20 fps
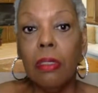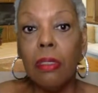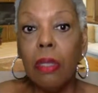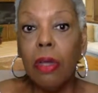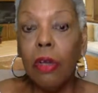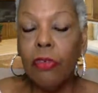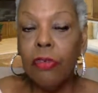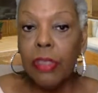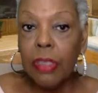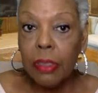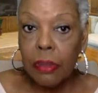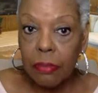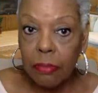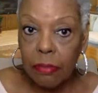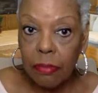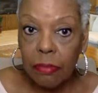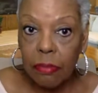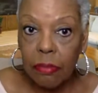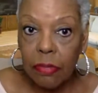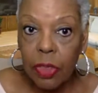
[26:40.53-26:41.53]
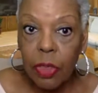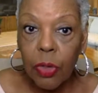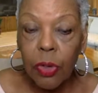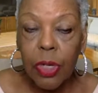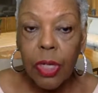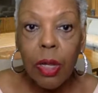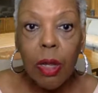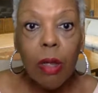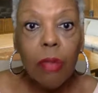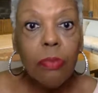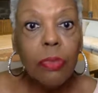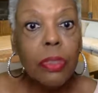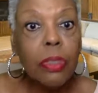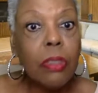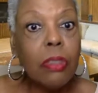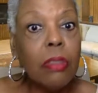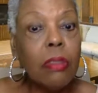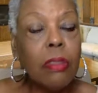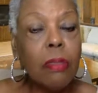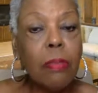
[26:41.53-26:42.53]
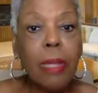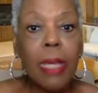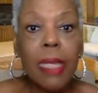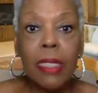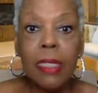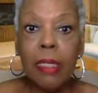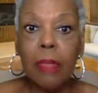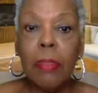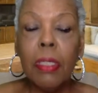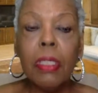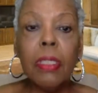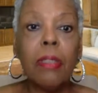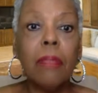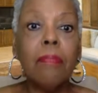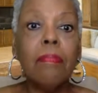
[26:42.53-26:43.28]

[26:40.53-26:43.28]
COVID going on, with the pandemic,